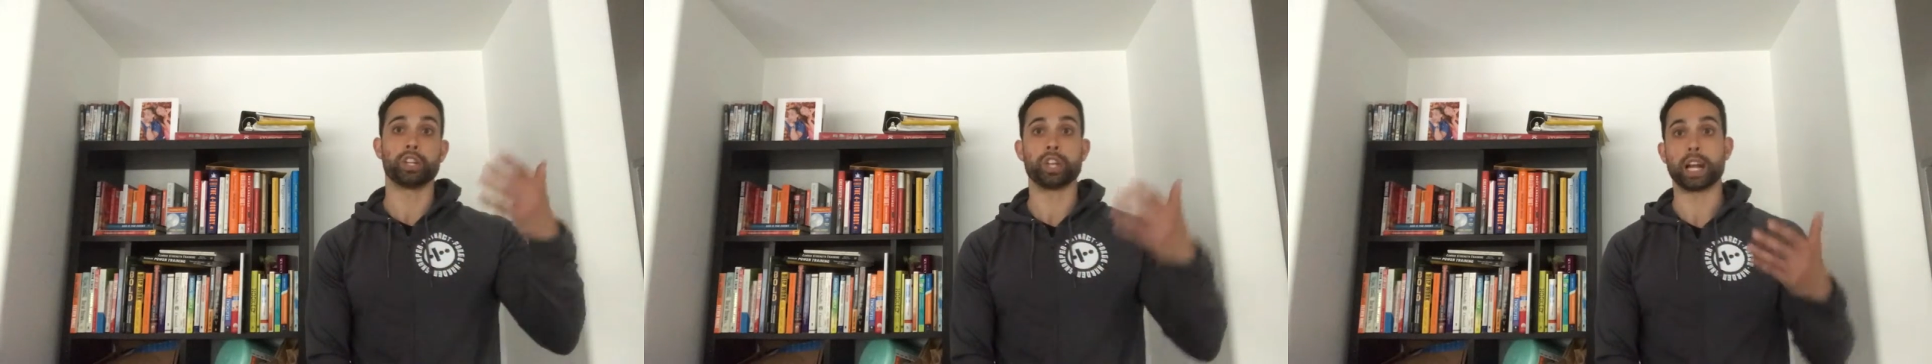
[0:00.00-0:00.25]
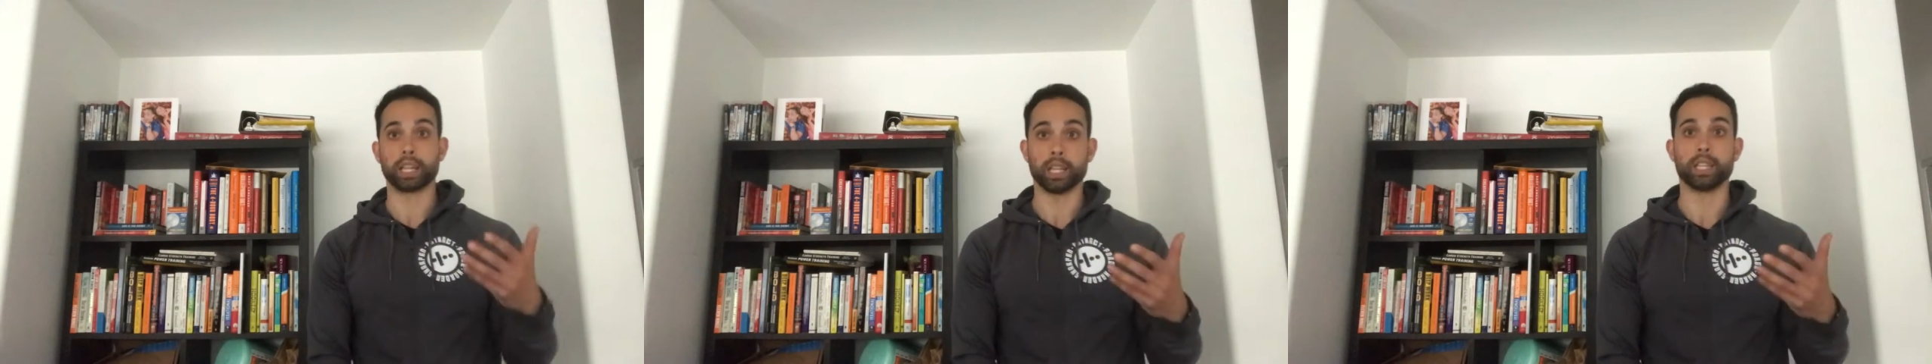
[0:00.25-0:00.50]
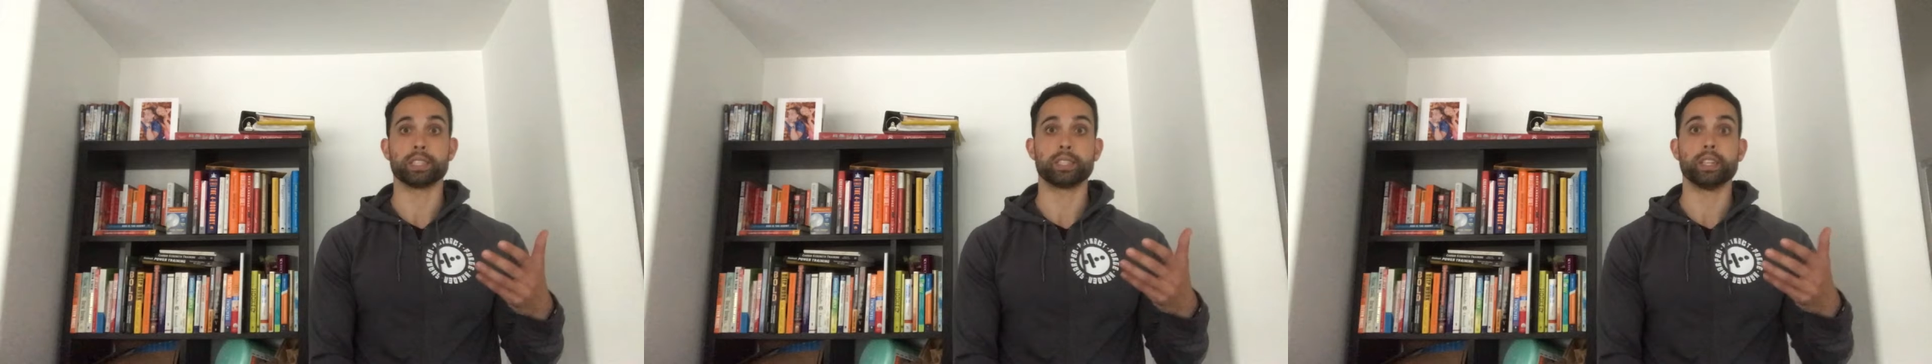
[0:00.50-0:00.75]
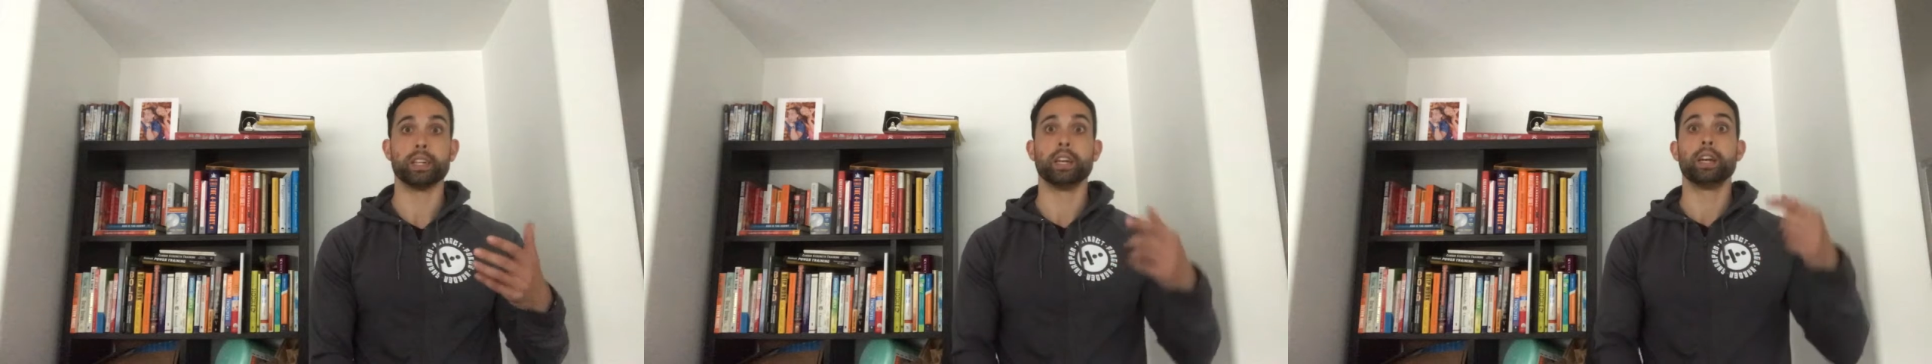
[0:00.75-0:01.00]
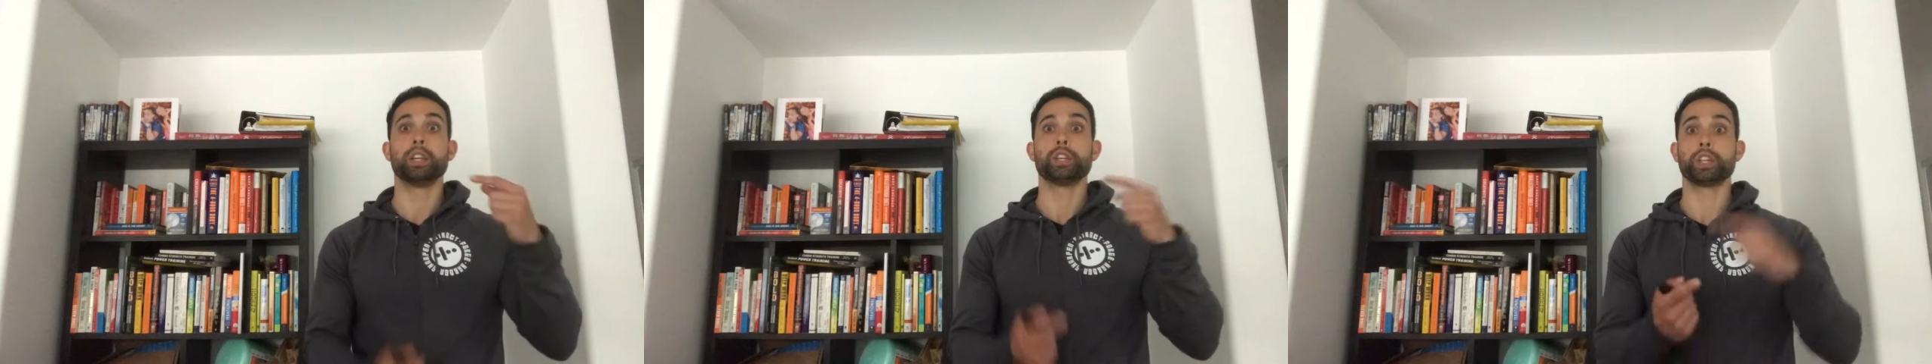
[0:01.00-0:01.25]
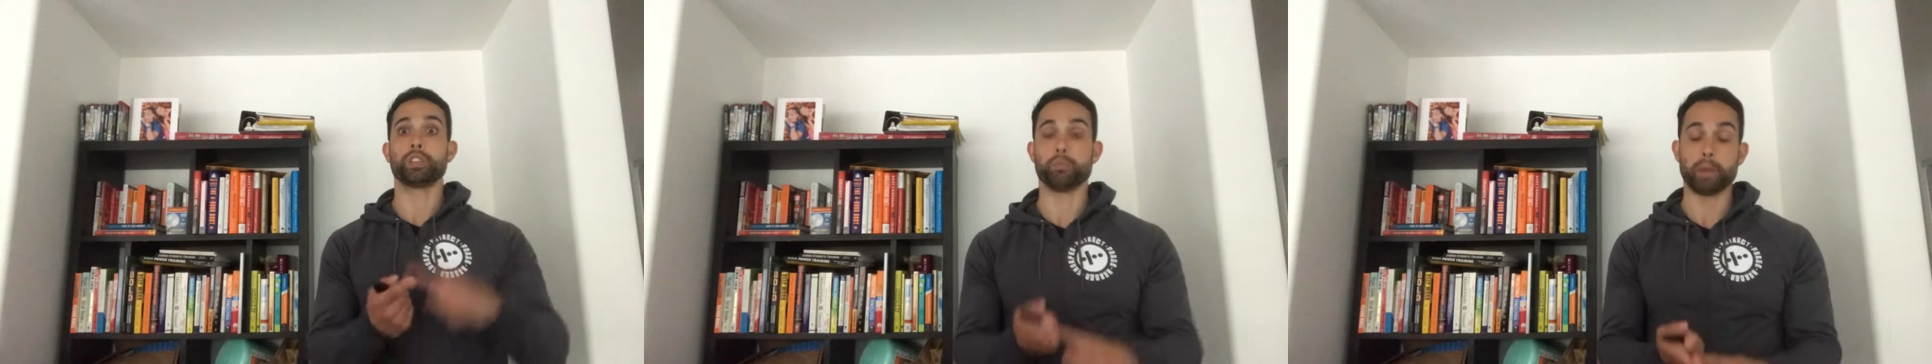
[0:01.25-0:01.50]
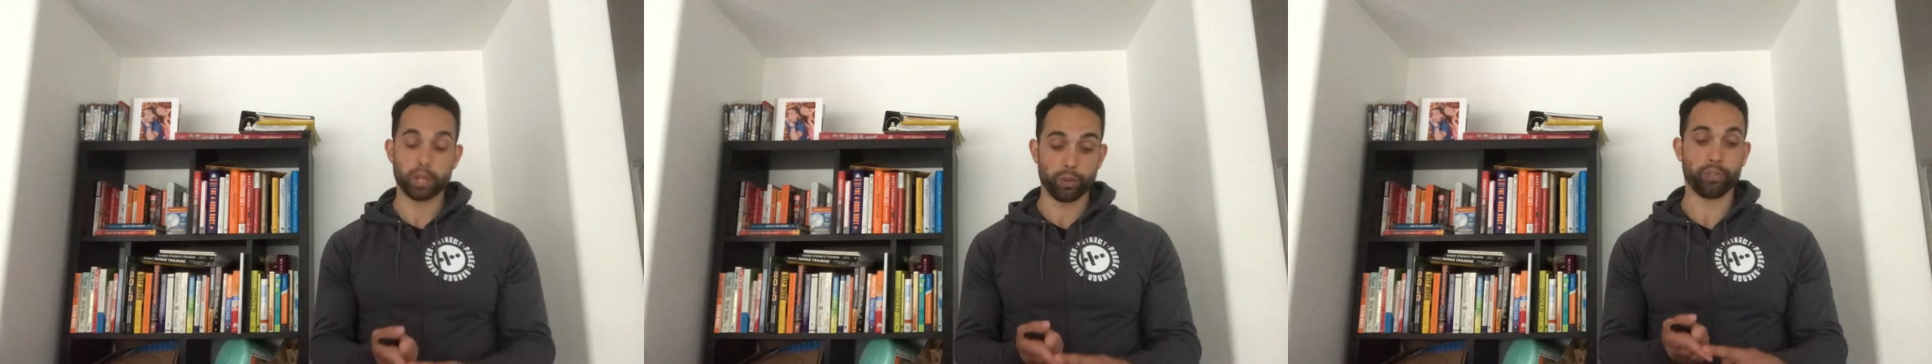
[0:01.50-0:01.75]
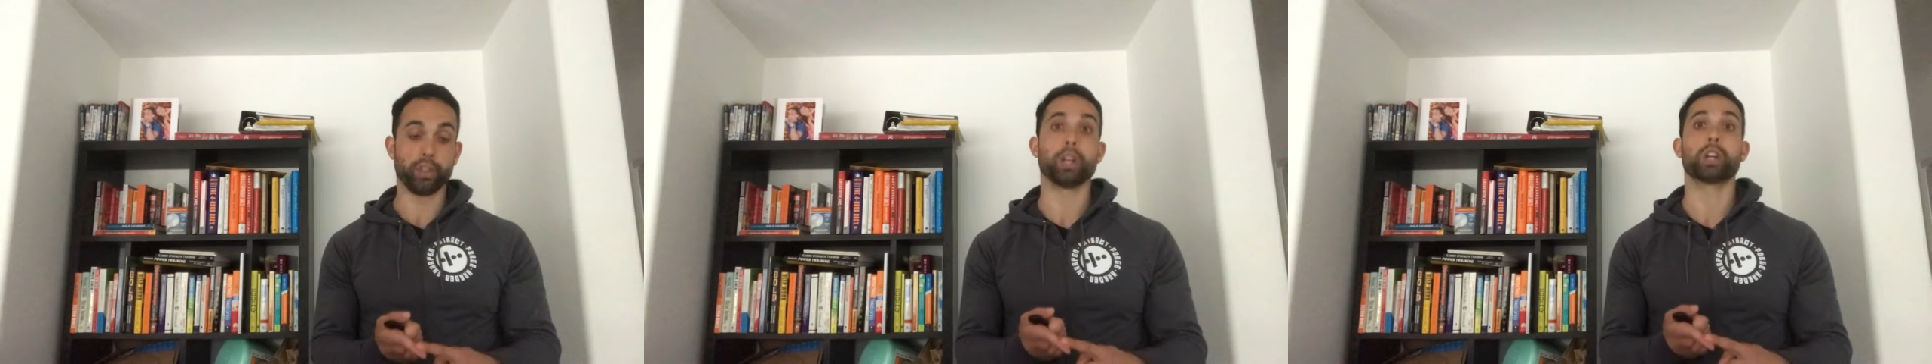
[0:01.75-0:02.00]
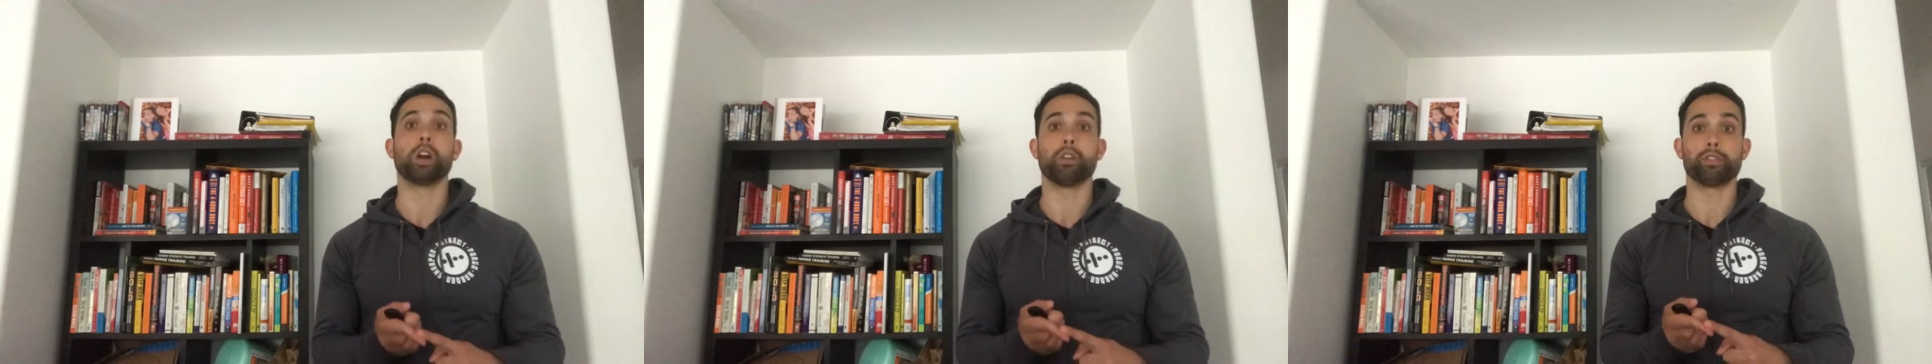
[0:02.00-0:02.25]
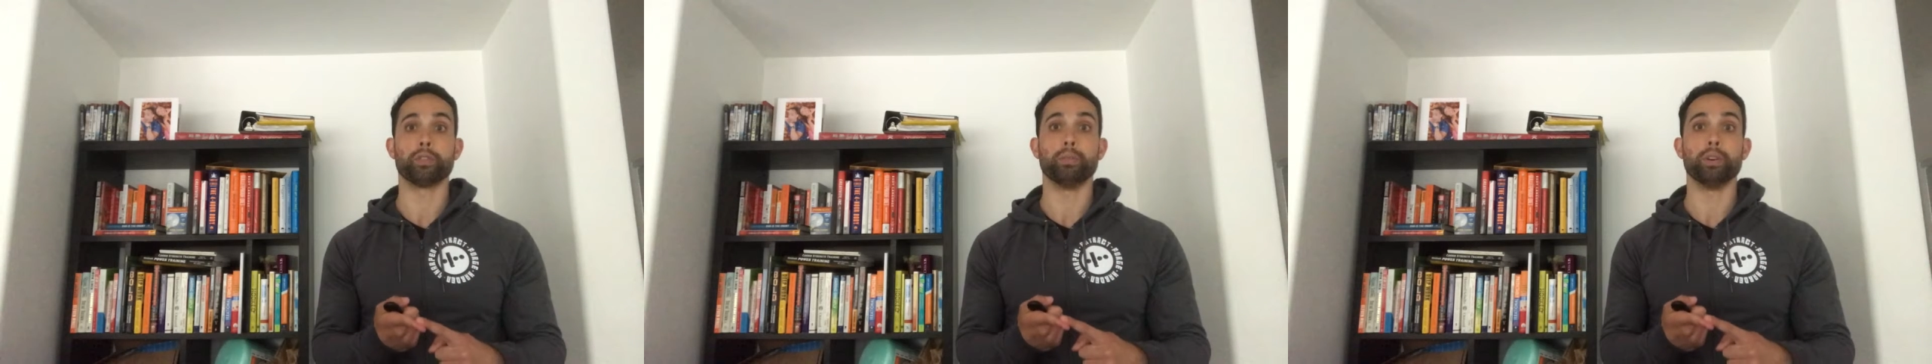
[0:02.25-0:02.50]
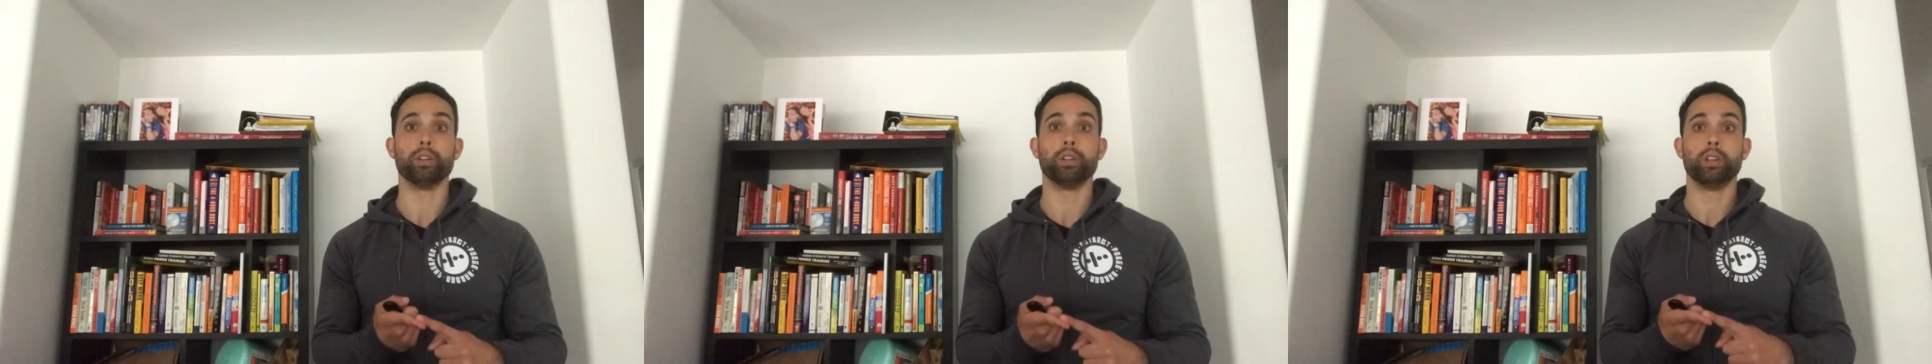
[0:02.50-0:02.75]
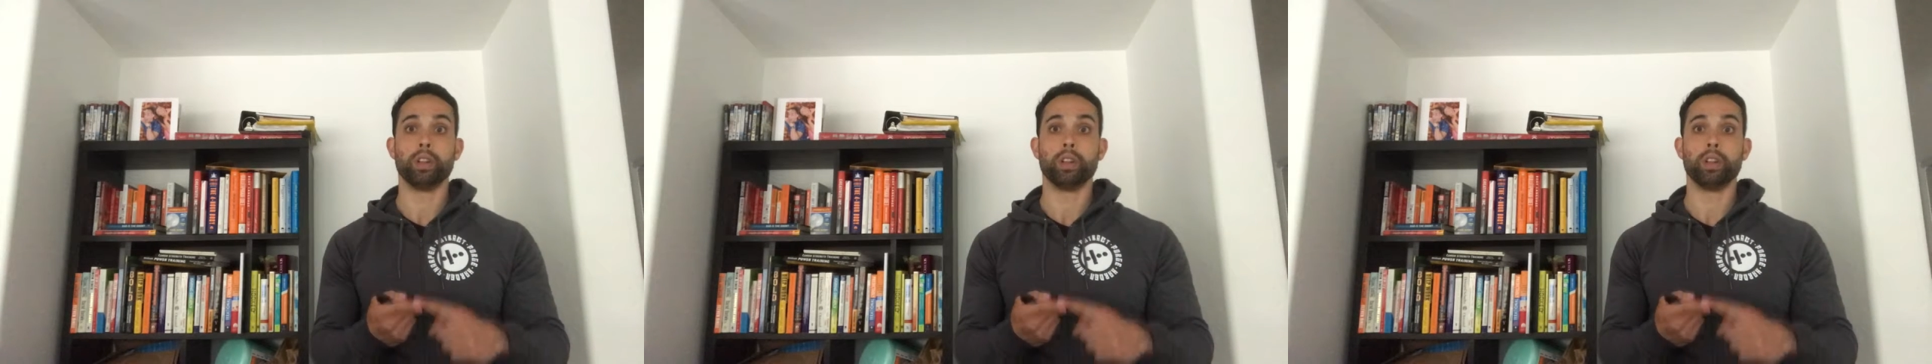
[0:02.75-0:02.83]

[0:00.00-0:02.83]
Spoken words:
checklist. Does it make you feel uncomfortable?